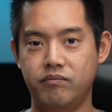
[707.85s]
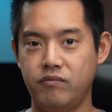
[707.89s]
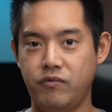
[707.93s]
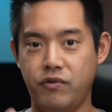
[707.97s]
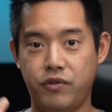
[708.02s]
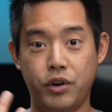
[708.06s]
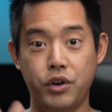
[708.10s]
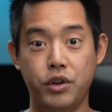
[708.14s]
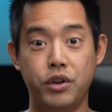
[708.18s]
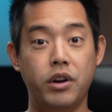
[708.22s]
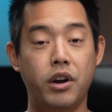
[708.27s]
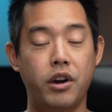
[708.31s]

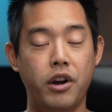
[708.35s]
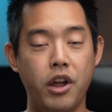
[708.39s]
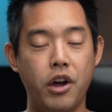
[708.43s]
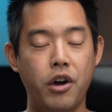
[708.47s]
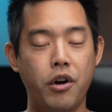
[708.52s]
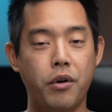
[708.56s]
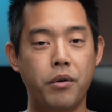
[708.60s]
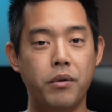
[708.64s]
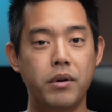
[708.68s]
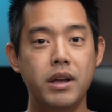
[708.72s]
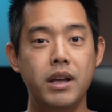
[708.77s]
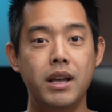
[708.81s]
for you to
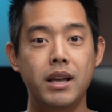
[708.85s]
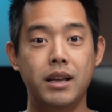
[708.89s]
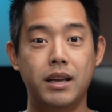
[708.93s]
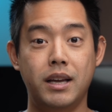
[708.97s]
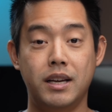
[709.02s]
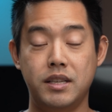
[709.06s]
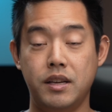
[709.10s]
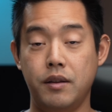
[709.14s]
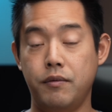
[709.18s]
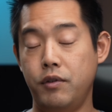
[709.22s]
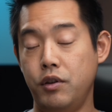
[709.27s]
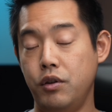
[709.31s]
know
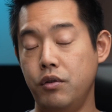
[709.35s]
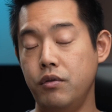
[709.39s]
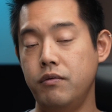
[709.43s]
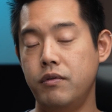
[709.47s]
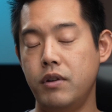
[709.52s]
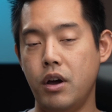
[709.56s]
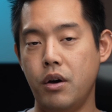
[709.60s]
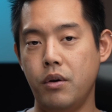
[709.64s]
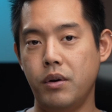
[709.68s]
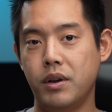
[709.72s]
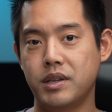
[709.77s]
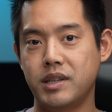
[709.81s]
because if you've
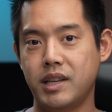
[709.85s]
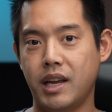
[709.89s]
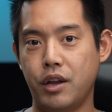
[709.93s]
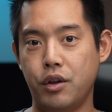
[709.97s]
noticed